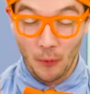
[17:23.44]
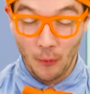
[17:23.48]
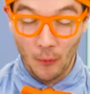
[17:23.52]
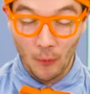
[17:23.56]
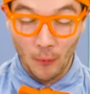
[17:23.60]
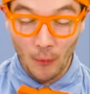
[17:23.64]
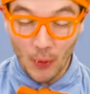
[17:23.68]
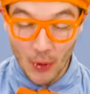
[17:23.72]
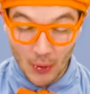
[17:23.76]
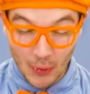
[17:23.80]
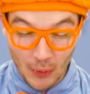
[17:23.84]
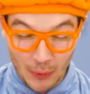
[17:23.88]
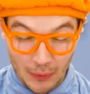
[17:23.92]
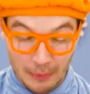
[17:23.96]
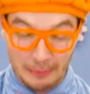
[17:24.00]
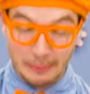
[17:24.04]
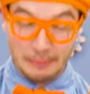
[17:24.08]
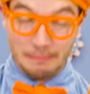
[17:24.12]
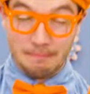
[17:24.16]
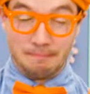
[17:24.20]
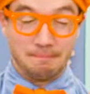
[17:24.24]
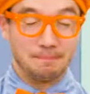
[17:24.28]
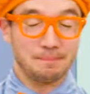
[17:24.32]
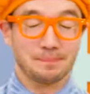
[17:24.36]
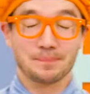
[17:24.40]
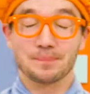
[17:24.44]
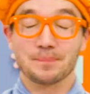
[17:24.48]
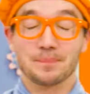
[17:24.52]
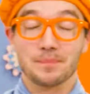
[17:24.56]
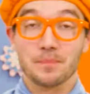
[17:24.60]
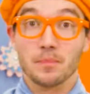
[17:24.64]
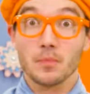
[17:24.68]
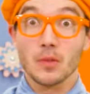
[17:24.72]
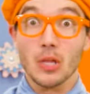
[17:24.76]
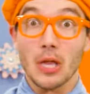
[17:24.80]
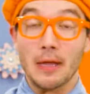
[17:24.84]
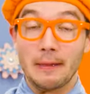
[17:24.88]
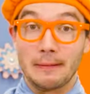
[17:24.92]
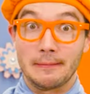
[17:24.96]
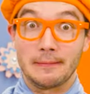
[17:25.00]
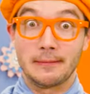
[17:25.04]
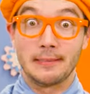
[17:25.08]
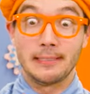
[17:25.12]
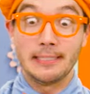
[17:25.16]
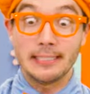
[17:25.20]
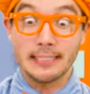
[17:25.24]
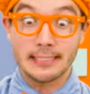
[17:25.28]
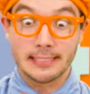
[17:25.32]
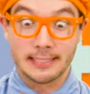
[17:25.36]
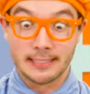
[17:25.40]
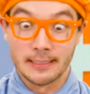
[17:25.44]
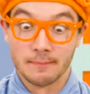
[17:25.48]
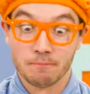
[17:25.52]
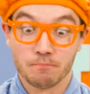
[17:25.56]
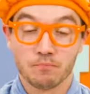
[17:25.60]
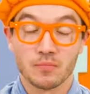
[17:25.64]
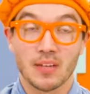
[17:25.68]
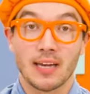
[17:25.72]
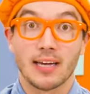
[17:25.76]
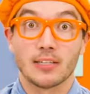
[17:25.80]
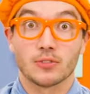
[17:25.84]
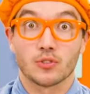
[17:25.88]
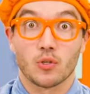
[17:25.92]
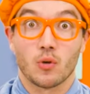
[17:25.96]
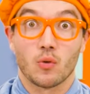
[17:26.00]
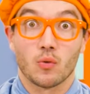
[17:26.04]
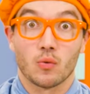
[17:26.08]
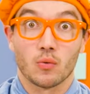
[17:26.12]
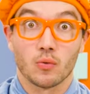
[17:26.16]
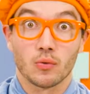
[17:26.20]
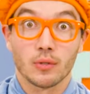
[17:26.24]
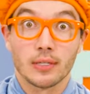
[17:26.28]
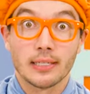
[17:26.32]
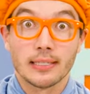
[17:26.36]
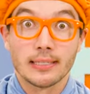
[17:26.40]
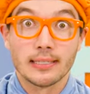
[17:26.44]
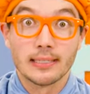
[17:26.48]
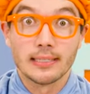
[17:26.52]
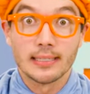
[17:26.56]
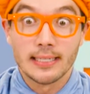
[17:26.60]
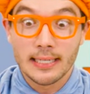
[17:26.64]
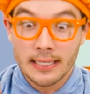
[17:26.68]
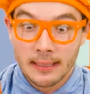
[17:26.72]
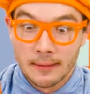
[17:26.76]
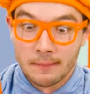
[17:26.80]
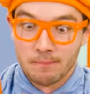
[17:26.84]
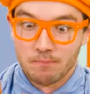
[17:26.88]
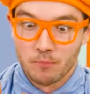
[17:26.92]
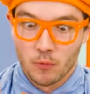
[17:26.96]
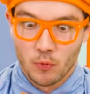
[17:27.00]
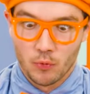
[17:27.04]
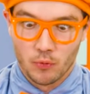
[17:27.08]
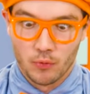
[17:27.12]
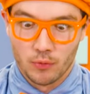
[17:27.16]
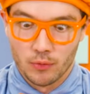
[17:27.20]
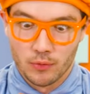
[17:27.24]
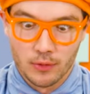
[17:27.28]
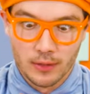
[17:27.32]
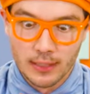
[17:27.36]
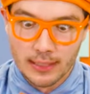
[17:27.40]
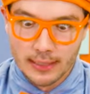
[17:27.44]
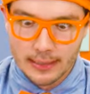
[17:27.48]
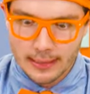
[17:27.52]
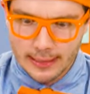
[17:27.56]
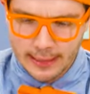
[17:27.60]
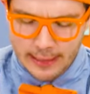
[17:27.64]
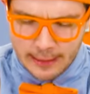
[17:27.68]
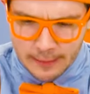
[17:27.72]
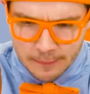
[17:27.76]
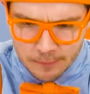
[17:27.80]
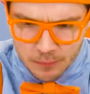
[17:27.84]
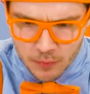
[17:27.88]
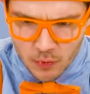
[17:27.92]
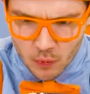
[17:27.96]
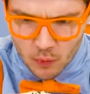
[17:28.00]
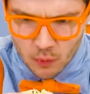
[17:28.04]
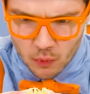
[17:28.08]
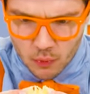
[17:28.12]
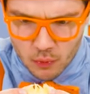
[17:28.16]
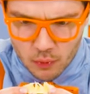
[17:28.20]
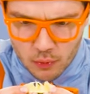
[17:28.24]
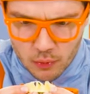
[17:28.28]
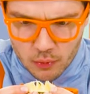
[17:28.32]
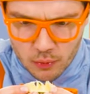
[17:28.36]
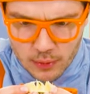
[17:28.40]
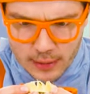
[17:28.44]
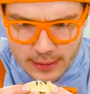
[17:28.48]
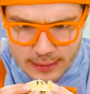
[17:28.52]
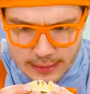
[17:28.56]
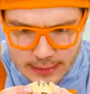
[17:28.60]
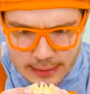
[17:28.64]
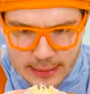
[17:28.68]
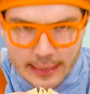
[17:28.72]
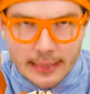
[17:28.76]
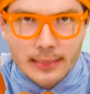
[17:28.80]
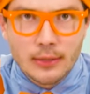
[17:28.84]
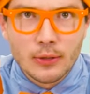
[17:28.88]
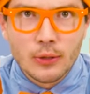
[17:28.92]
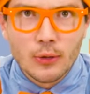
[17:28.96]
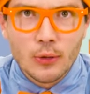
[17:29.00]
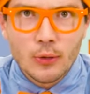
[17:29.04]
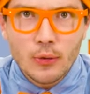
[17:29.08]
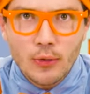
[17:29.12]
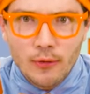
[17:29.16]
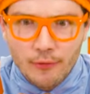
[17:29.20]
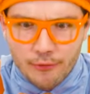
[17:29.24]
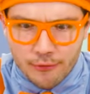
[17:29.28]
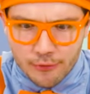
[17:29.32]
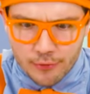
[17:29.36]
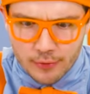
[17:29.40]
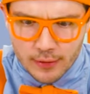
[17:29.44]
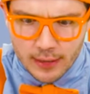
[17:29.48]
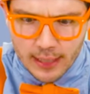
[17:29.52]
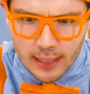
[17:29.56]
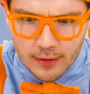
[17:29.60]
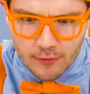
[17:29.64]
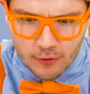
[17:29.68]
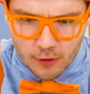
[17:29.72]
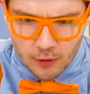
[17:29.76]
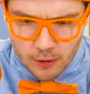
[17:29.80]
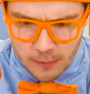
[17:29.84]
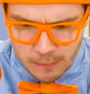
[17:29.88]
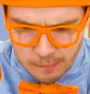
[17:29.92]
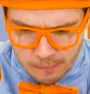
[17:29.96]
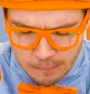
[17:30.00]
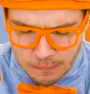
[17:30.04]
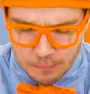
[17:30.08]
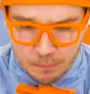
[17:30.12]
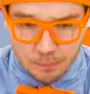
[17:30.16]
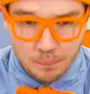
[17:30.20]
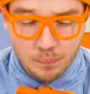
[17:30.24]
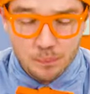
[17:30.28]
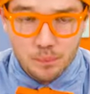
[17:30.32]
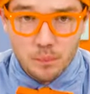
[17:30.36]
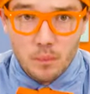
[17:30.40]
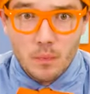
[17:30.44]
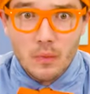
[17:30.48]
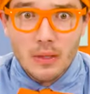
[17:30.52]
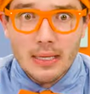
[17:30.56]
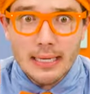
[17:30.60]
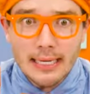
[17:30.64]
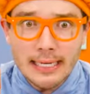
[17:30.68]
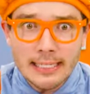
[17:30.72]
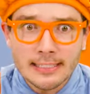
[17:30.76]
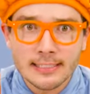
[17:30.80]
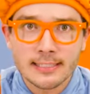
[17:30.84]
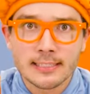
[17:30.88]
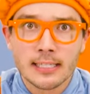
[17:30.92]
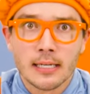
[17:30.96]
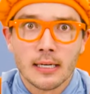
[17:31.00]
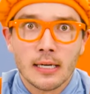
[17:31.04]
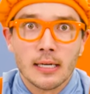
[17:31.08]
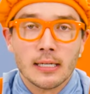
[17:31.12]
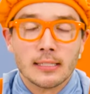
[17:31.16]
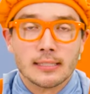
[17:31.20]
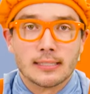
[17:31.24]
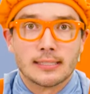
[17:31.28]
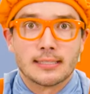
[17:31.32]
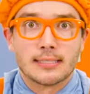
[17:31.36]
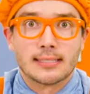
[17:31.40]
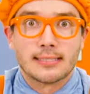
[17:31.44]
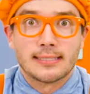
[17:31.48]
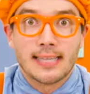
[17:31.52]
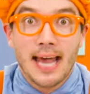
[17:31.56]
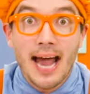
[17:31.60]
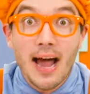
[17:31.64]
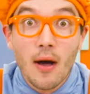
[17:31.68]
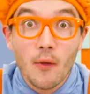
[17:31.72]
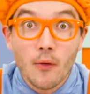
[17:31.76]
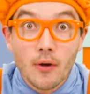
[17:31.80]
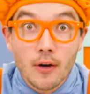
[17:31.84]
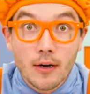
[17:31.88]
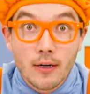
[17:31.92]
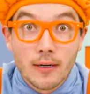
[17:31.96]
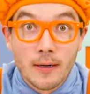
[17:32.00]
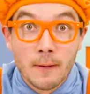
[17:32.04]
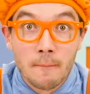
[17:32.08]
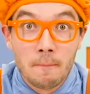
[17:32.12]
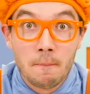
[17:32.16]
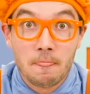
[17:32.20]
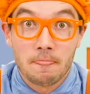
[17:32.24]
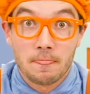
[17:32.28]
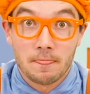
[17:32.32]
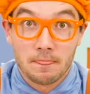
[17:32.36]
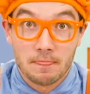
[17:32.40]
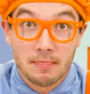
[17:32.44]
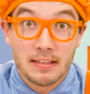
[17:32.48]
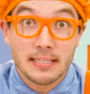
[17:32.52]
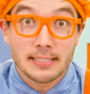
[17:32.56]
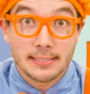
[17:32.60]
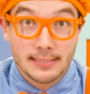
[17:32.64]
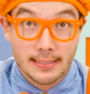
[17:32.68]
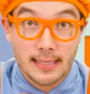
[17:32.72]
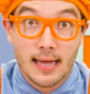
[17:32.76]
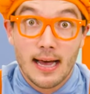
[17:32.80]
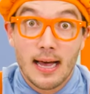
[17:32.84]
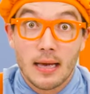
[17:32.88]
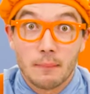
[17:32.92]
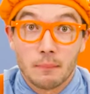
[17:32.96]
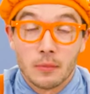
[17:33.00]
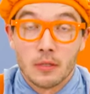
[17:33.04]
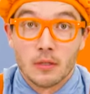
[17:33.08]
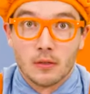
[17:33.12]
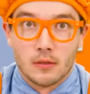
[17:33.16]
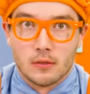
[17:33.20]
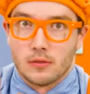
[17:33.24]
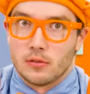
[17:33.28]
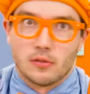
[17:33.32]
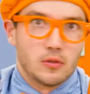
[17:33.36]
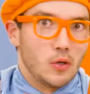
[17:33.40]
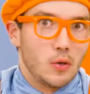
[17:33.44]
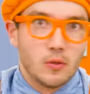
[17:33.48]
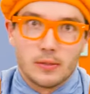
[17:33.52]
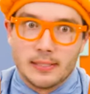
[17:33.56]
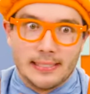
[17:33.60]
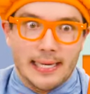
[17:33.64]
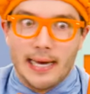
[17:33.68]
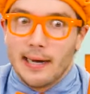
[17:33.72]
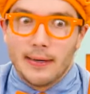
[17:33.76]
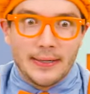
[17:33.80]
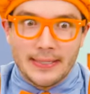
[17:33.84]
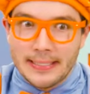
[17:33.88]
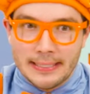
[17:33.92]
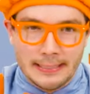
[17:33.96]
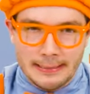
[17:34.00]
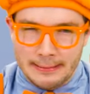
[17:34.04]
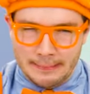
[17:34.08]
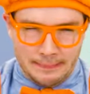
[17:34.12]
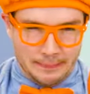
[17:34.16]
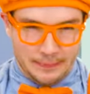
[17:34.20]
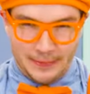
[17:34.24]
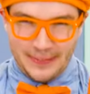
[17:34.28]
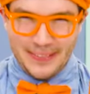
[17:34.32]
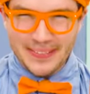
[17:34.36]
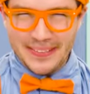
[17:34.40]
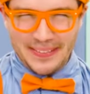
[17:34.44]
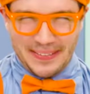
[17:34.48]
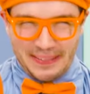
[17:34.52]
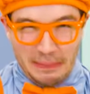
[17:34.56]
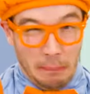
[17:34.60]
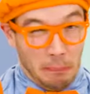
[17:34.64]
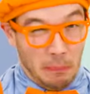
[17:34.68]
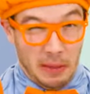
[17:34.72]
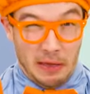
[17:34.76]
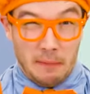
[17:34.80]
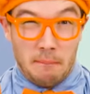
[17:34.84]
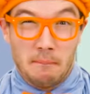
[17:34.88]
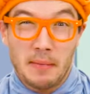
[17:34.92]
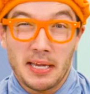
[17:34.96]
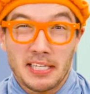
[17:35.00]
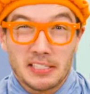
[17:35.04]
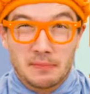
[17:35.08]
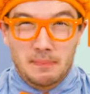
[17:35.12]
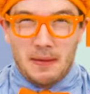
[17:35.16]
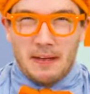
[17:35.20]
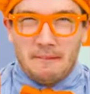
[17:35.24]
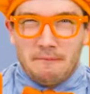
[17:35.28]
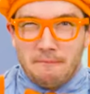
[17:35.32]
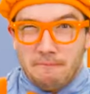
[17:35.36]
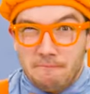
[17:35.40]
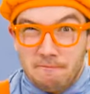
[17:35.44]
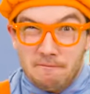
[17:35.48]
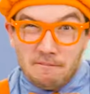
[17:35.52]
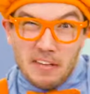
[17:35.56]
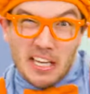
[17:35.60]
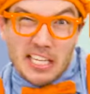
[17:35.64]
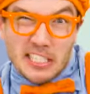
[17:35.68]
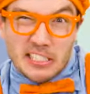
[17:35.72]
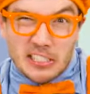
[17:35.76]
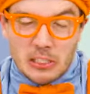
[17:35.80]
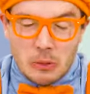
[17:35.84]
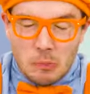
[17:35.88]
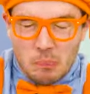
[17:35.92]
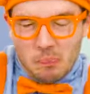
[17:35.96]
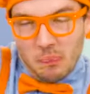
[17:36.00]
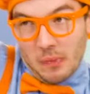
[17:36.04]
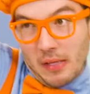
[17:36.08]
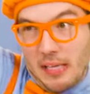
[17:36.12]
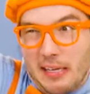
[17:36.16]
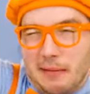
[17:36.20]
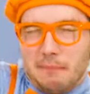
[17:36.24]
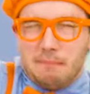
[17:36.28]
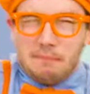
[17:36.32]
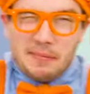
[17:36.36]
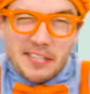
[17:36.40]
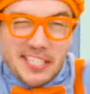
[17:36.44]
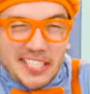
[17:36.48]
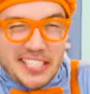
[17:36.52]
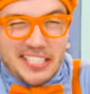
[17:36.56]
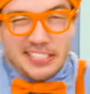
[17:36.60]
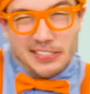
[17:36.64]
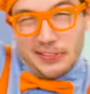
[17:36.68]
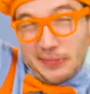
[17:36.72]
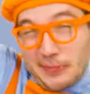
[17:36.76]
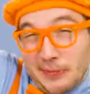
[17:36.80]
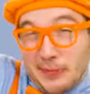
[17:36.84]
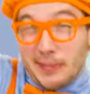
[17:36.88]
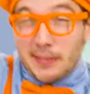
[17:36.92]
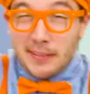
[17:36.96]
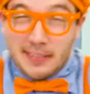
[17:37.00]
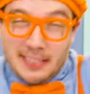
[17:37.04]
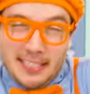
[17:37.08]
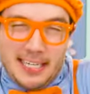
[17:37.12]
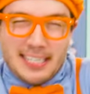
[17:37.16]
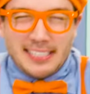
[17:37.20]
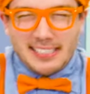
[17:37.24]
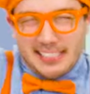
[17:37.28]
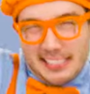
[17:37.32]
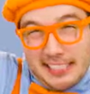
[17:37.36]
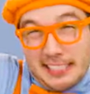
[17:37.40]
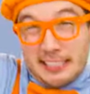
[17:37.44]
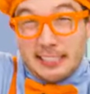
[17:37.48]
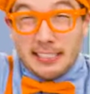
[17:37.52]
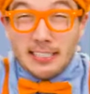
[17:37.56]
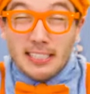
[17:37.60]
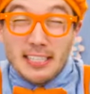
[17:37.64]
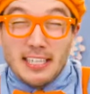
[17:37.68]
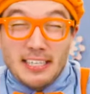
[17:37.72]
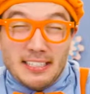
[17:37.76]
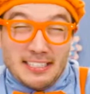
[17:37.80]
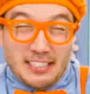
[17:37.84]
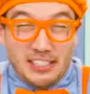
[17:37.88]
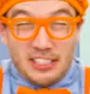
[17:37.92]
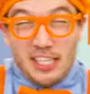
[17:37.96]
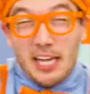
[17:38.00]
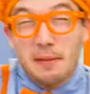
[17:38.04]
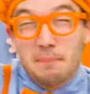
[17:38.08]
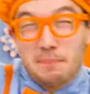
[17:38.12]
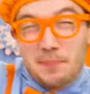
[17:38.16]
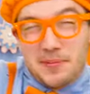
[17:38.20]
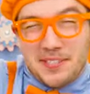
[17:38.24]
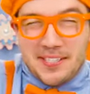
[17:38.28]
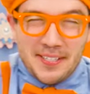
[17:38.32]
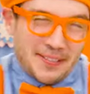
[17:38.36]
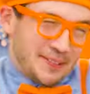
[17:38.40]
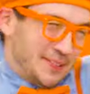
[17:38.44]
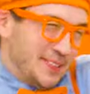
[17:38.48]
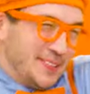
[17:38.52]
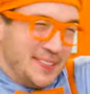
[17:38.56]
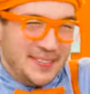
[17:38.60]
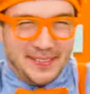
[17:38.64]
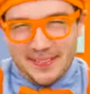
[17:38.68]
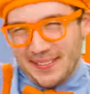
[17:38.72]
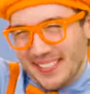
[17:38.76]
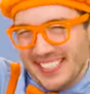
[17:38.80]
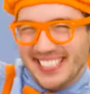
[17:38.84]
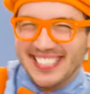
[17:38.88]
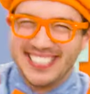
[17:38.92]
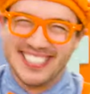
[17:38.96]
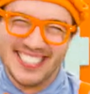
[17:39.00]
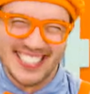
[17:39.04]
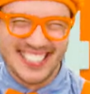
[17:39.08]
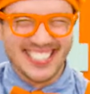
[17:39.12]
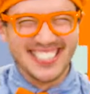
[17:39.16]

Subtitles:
Whoa. This has a really, really, really cool flavor. It's sour. This lime is so sour. Ooh, it makes my face and body do all kinds of silly shapes. Ooh.